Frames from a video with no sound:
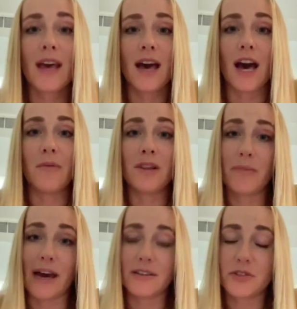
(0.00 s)
in the
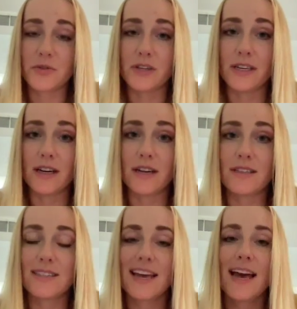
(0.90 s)
past 3
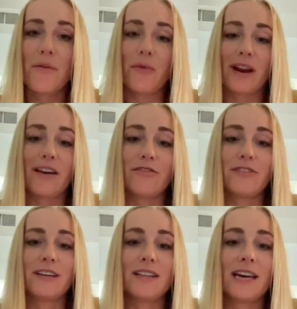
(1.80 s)
years. When I
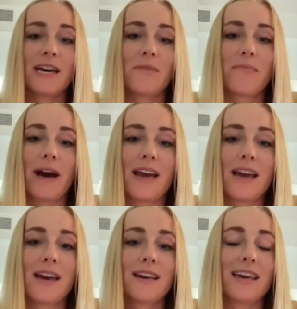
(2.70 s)
feel like
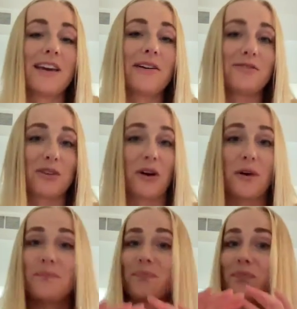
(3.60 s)
my kiddos are